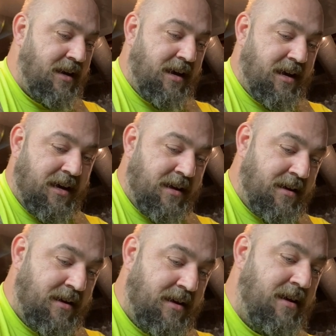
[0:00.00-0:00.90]
Uh,
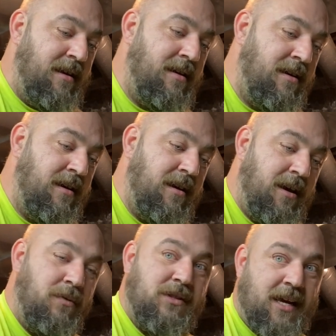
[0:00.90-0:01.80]
it
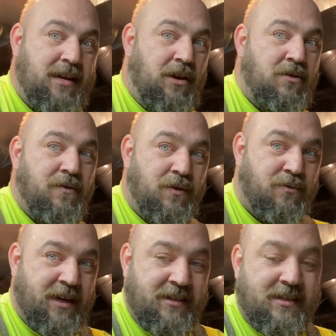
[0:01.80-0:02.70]
will take longer for
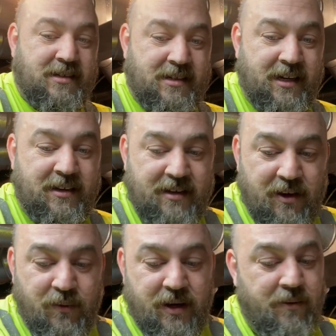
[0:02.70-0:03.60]
rings to seat, it
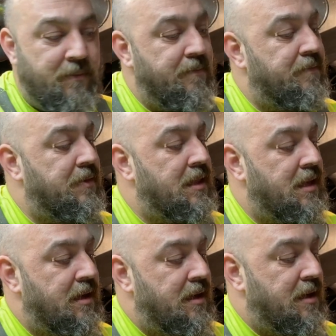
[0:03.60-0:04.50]
will,
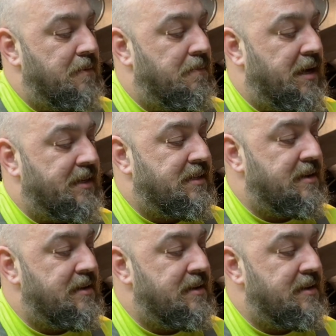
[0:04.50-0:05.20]
but